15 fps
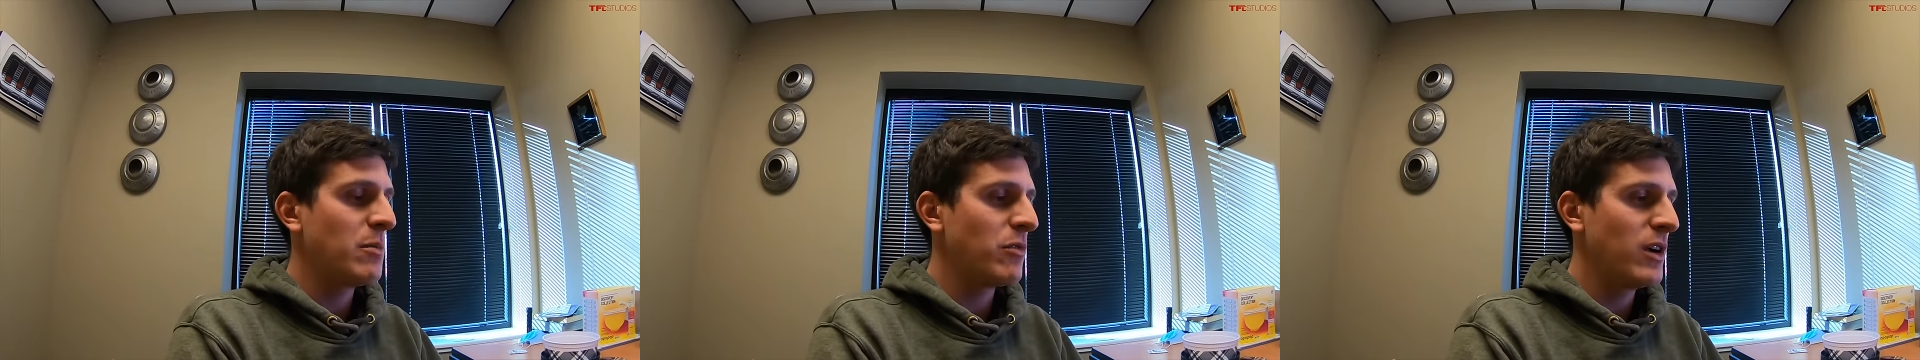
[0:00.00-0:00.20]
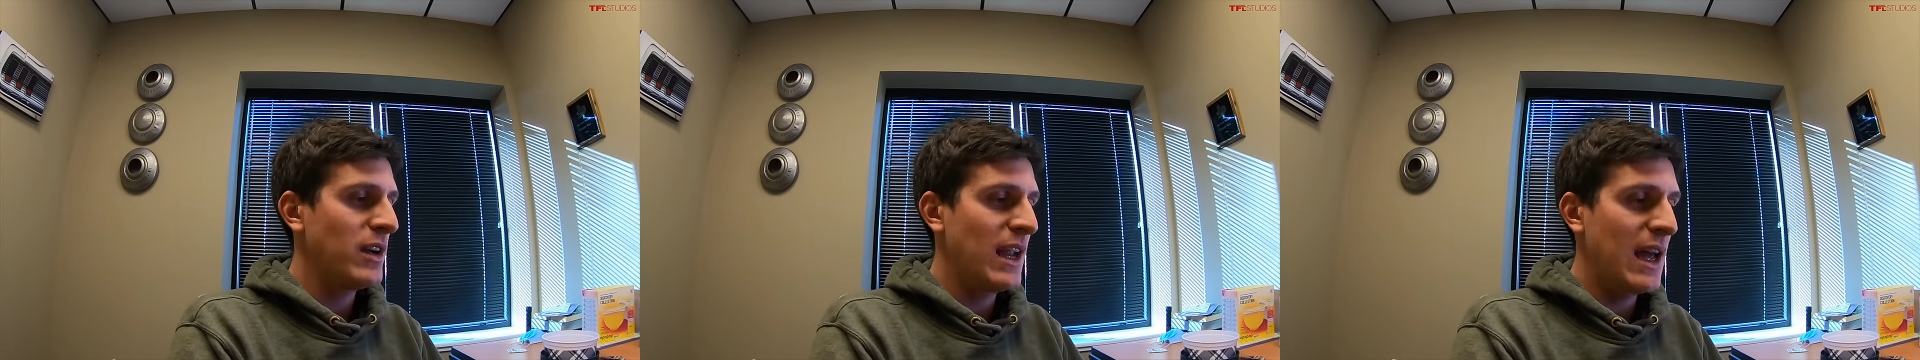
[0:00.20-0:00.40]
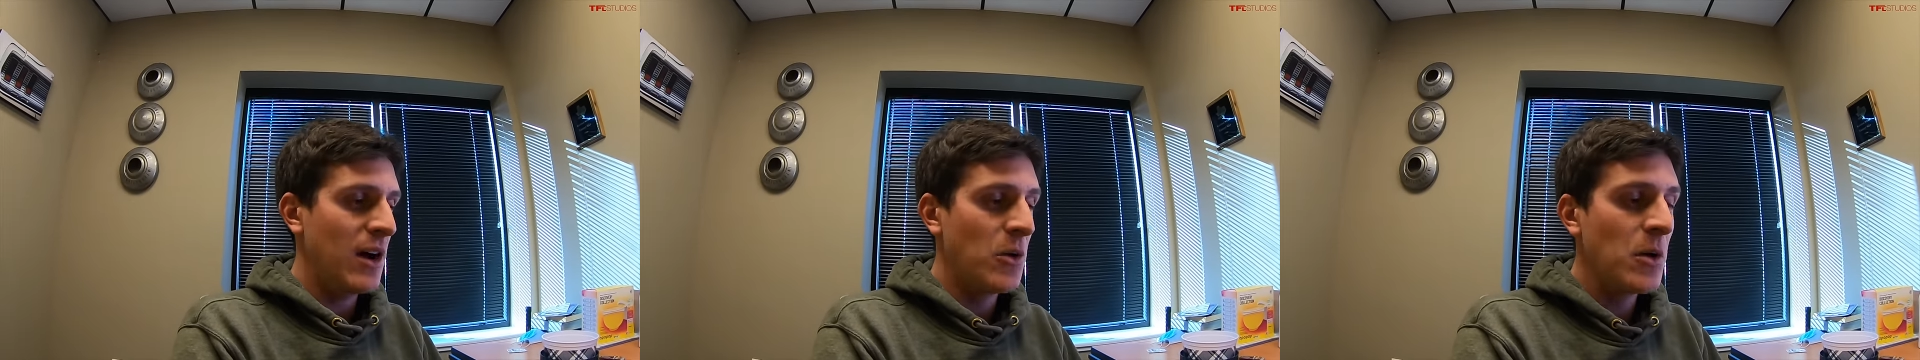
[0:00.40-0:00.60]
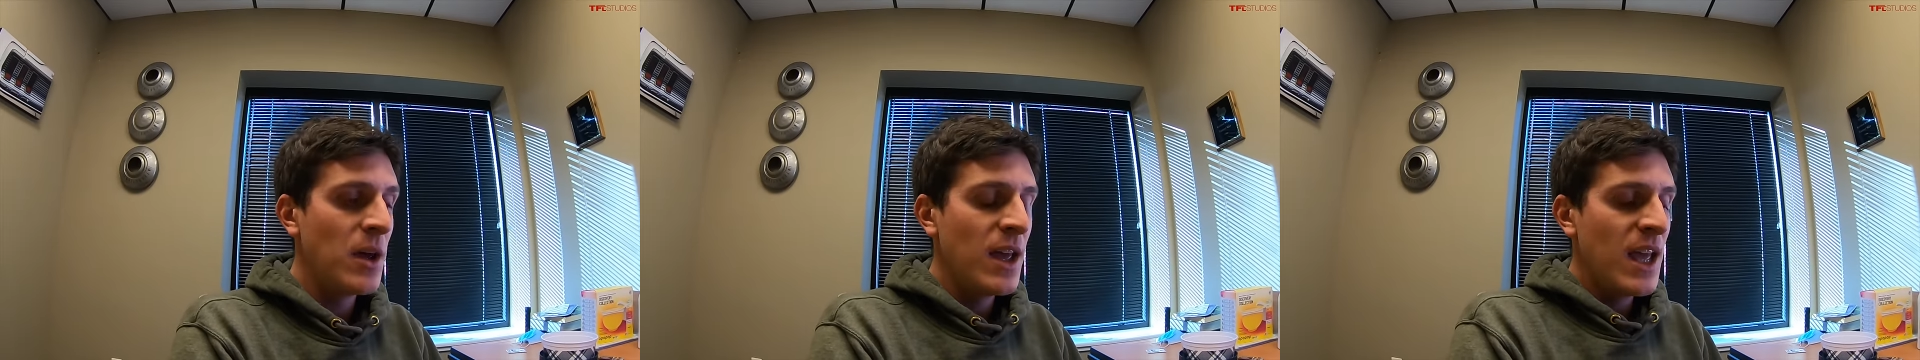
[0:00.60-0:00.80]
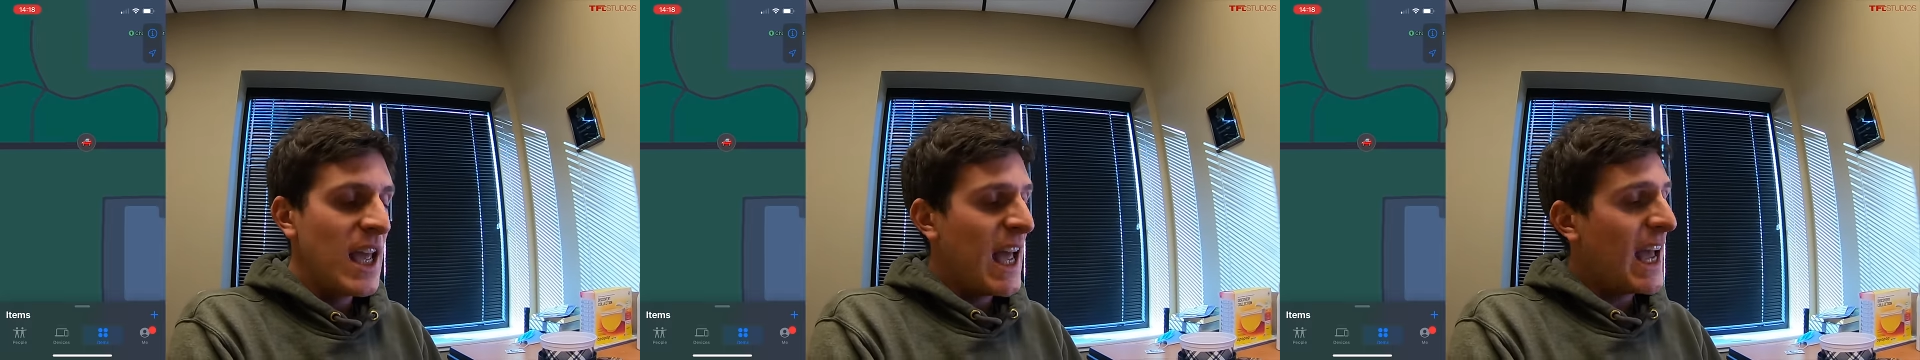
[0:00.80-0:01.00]
right now,
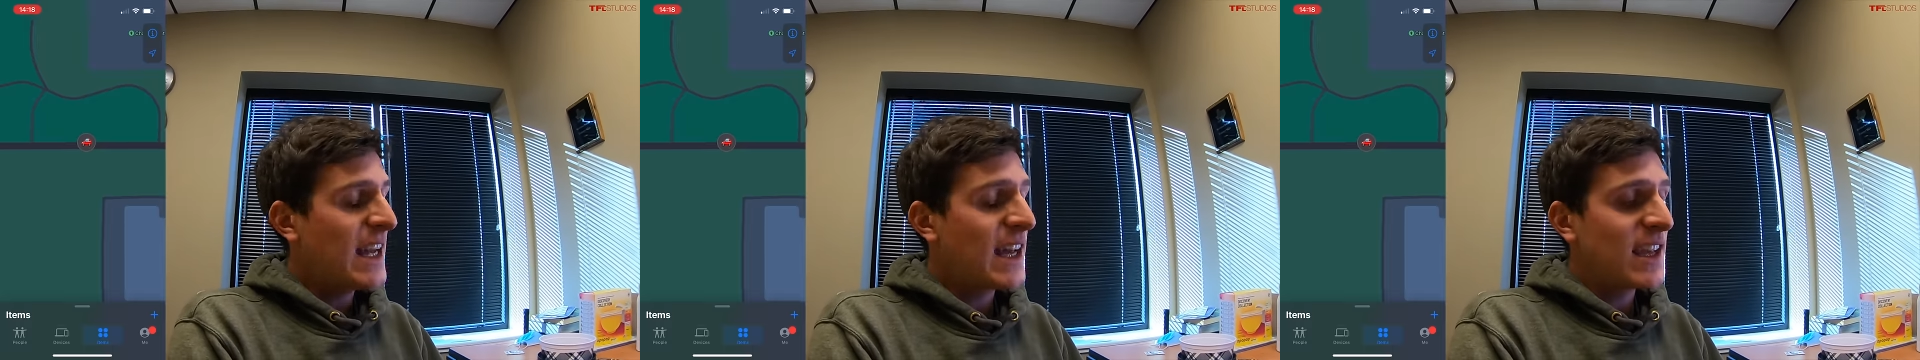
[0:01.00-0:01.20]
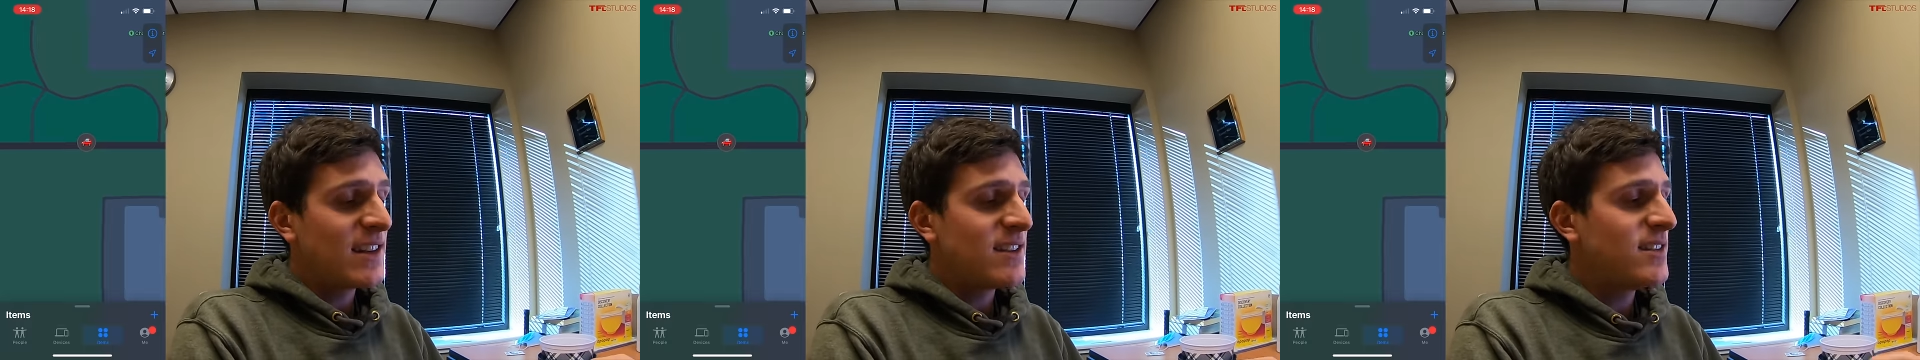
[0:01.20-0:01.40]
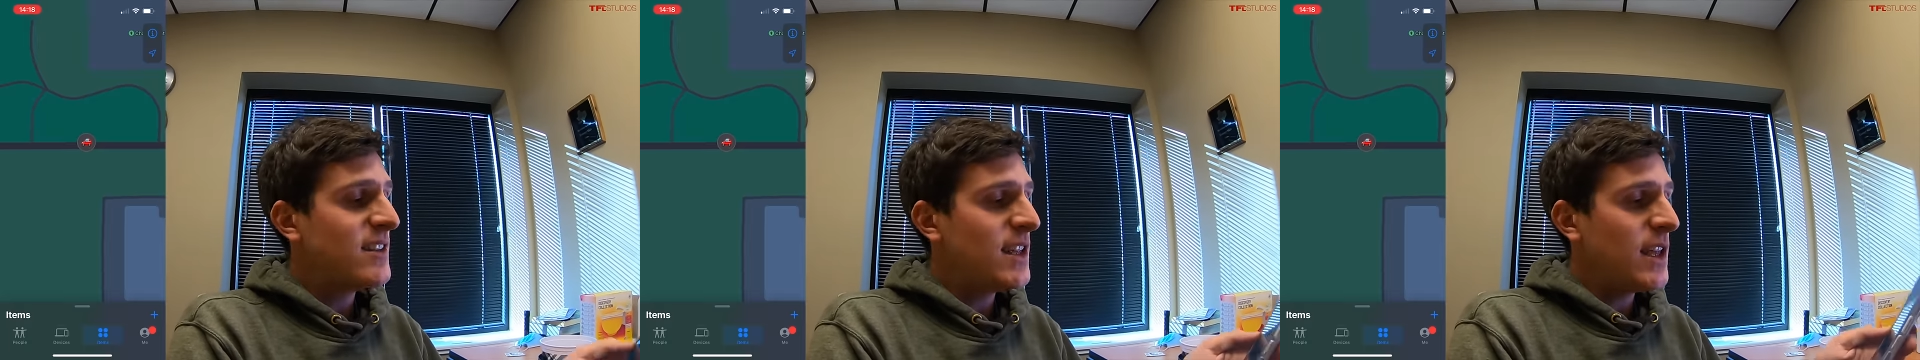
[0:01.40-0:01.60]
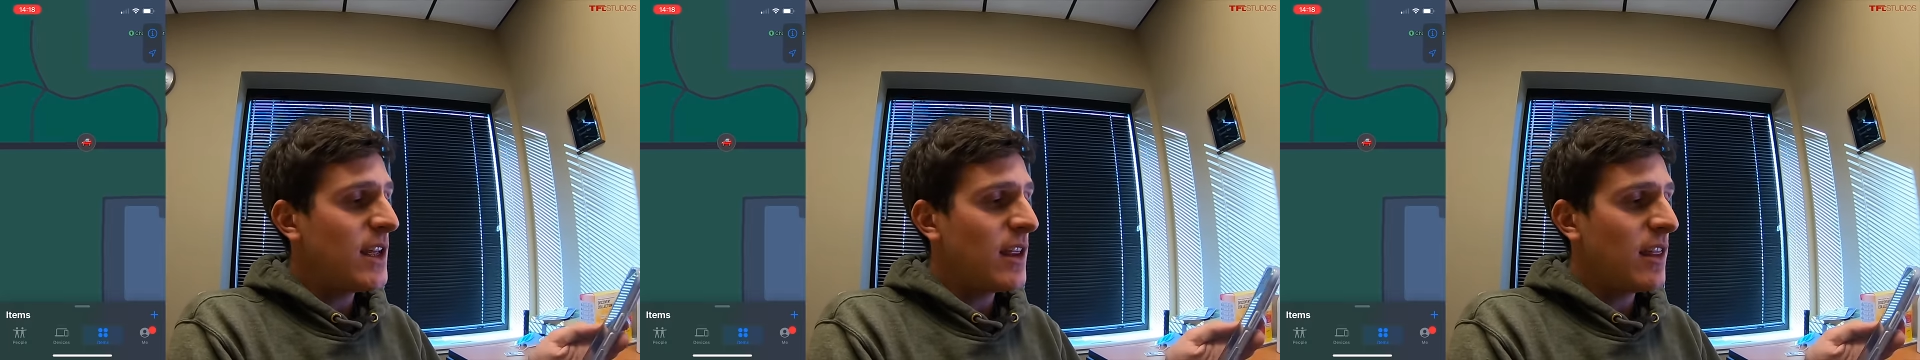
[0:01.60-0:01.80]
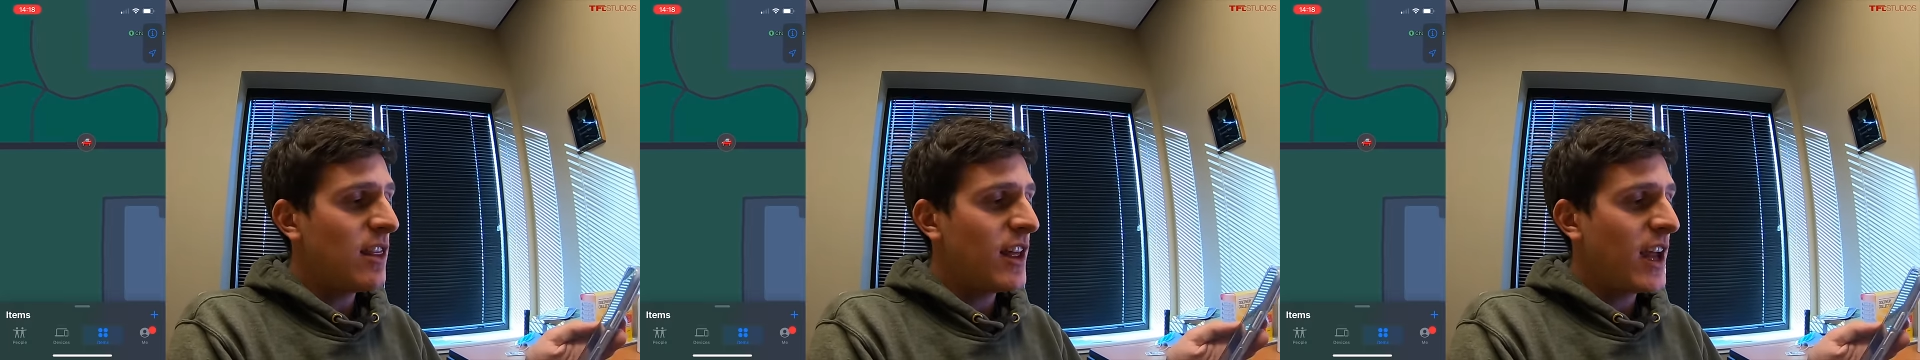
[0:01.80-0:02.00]
and I can
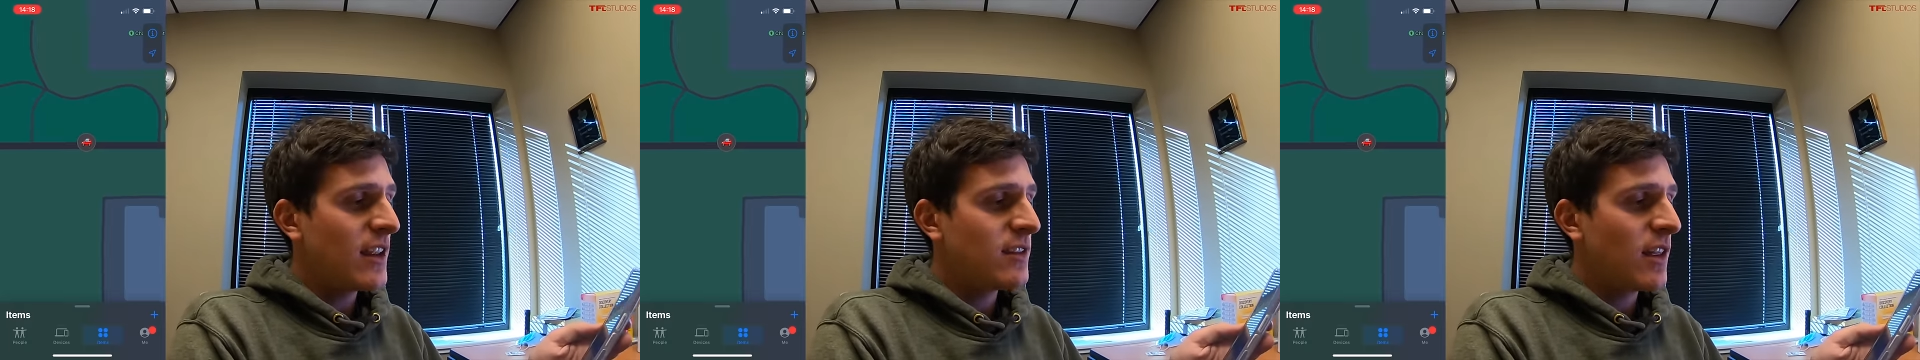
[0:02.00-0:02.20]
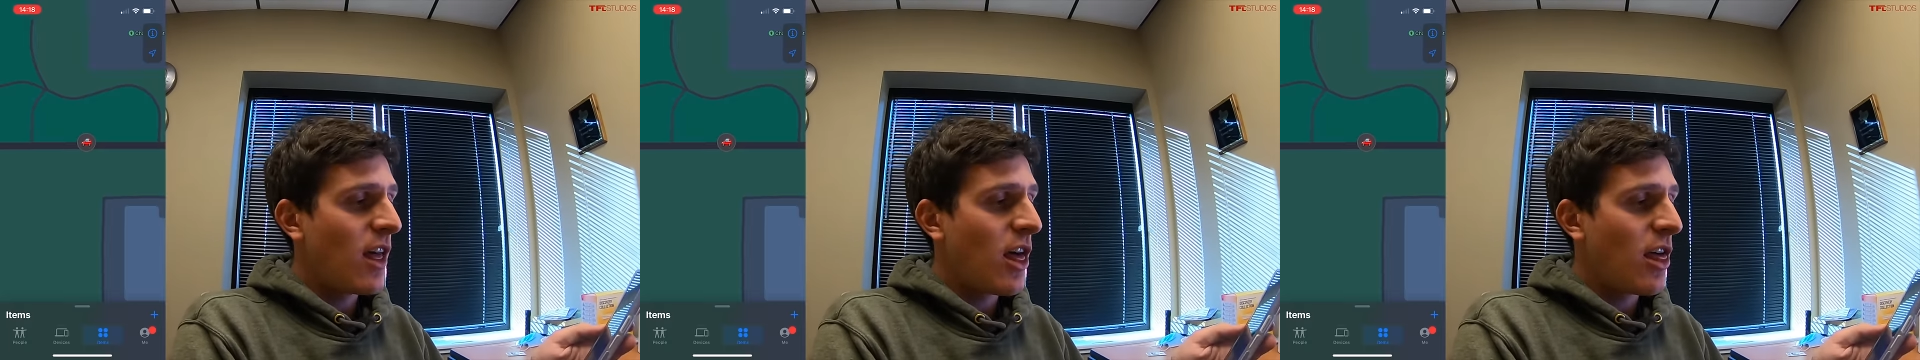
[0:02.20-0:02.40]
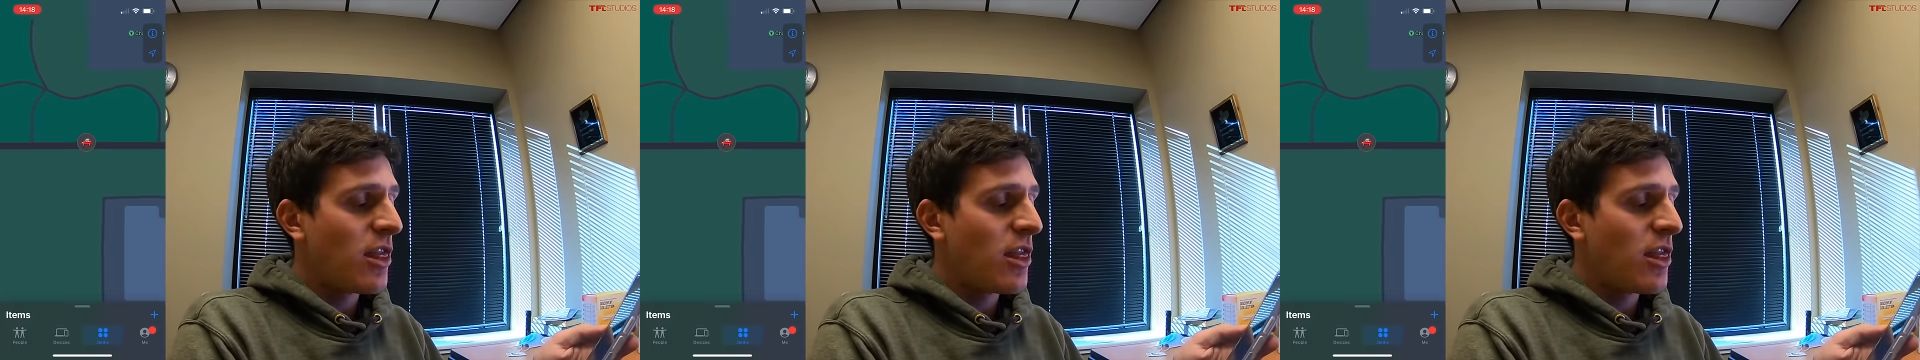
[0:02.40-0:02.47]
see that